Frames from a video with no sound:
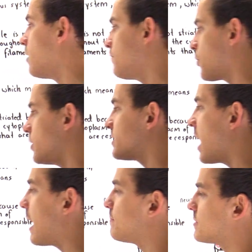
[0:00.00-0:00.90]
of three
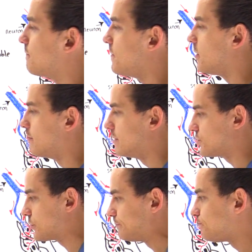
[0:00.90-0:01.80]
types of
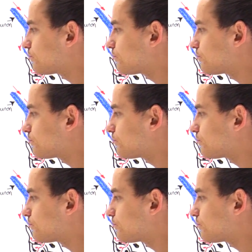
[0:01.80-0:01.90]
filaments.